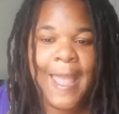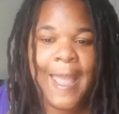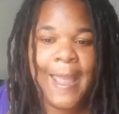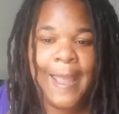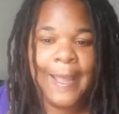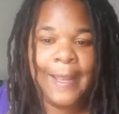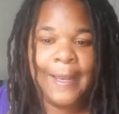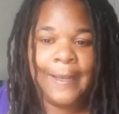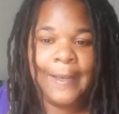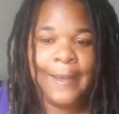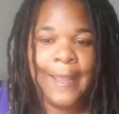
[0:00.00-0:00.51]

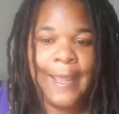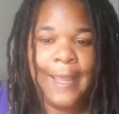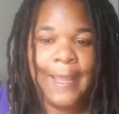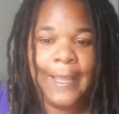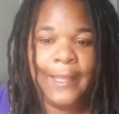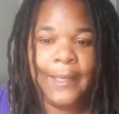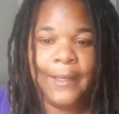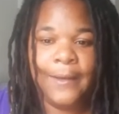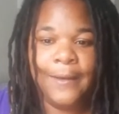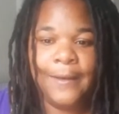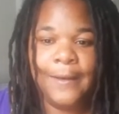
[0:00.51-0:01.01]
And
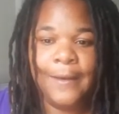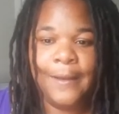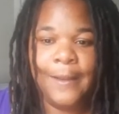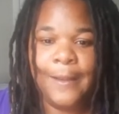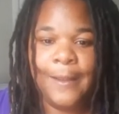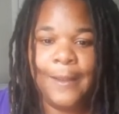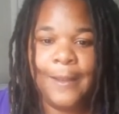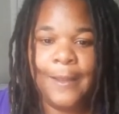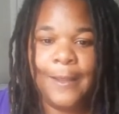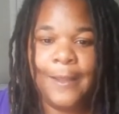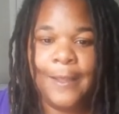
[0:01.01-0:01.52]

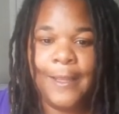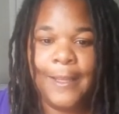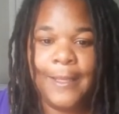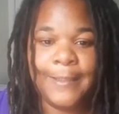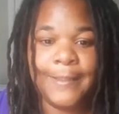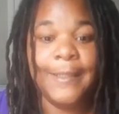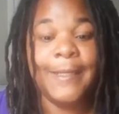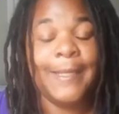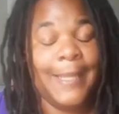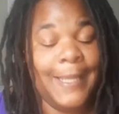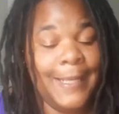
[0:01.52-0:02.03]

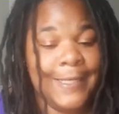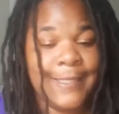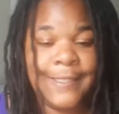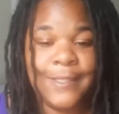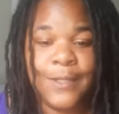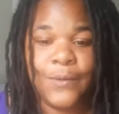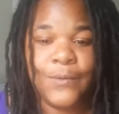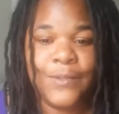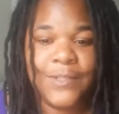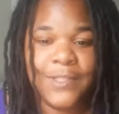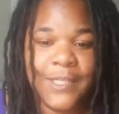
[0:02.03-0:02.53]
again,
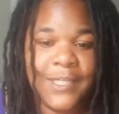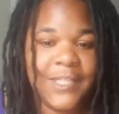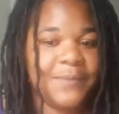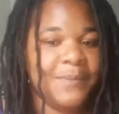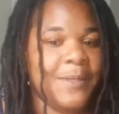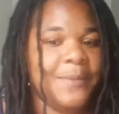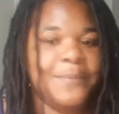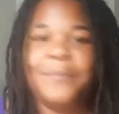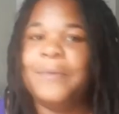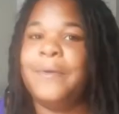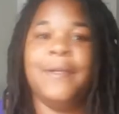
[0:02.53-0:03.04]
it's no
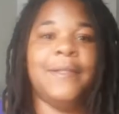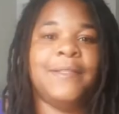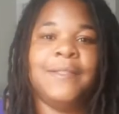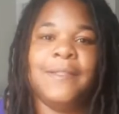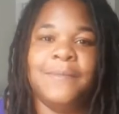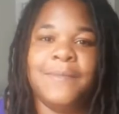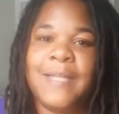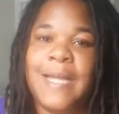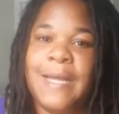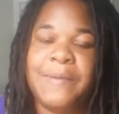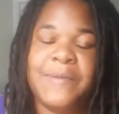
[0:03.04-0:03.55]
judgment, but
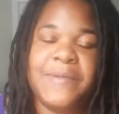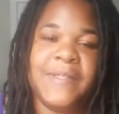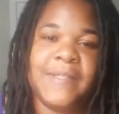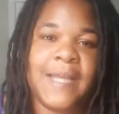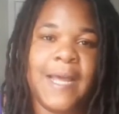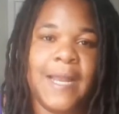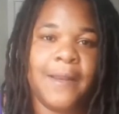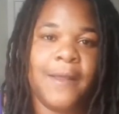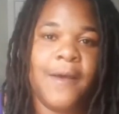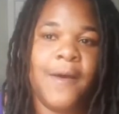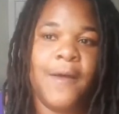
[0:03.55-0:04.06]
sometimes you
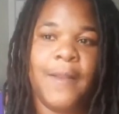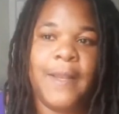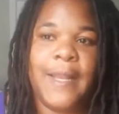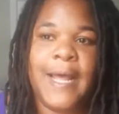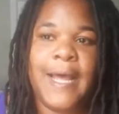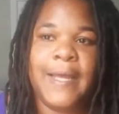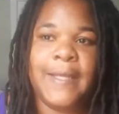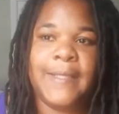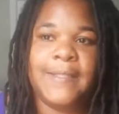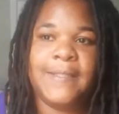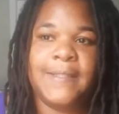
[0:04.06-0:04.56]
just got to call it
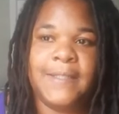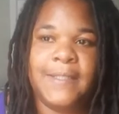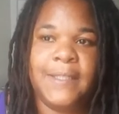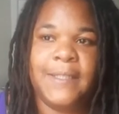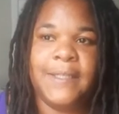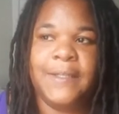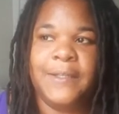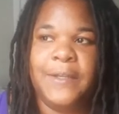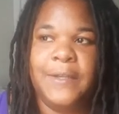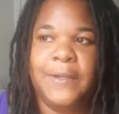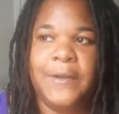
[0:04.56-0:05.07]
how I see
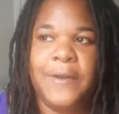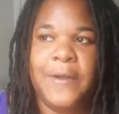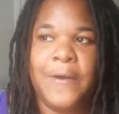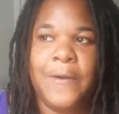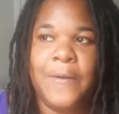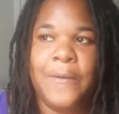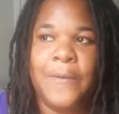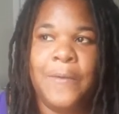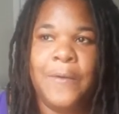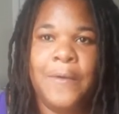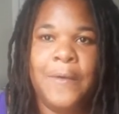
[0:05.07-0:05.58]
it, you
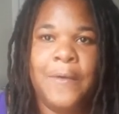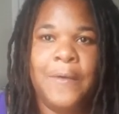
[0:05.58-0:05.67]
know.